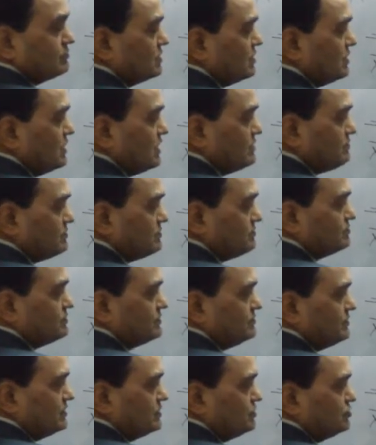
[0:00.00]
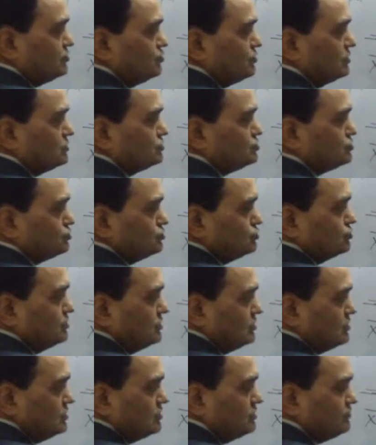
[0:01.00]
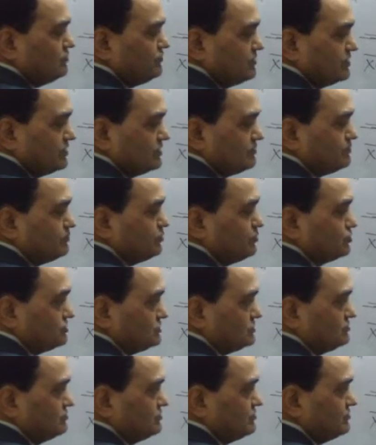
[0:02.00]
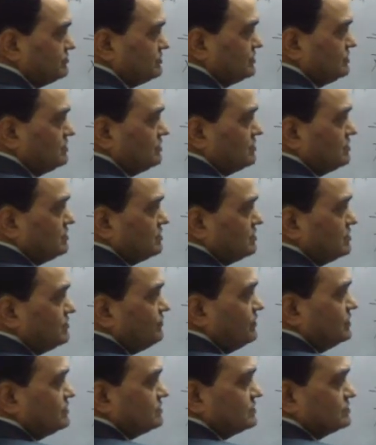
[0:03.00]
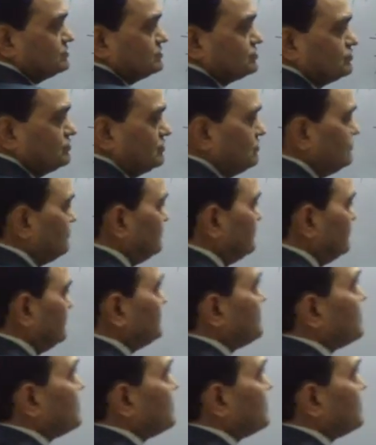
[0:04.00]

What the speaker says: above the value 1 to infinity, positive infinity, y tends to infinity.